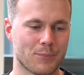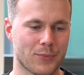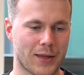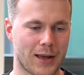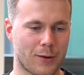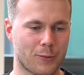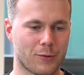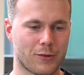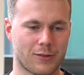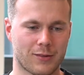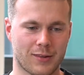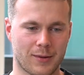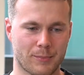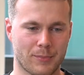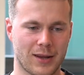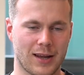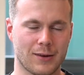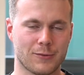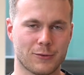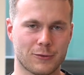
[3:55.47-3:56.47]
That was
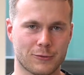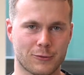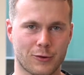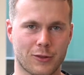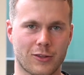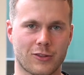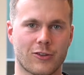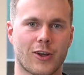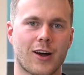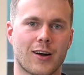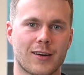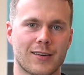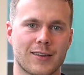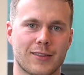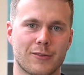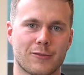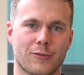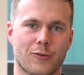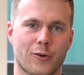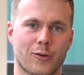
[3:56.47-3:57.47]
painful for the tongue
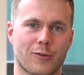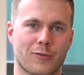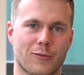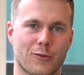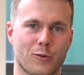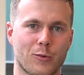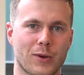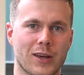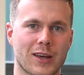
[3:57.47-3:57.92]
in the first few